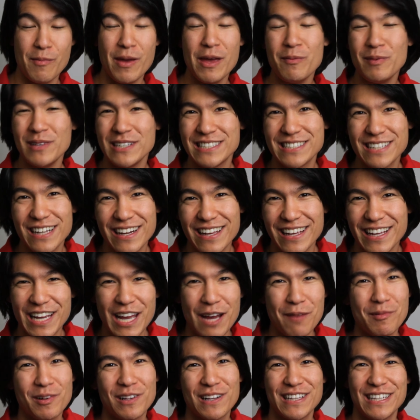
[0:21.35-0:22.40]
may be studying
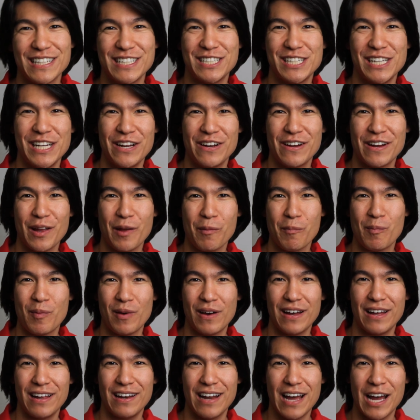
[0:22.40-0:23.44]
chemical engineering,
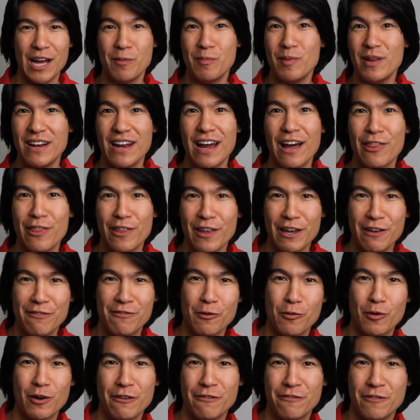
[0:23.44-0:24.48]
but I'd be nothing if
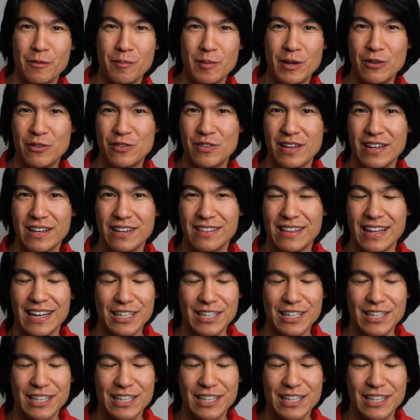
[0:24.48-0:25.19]
it weren't for music.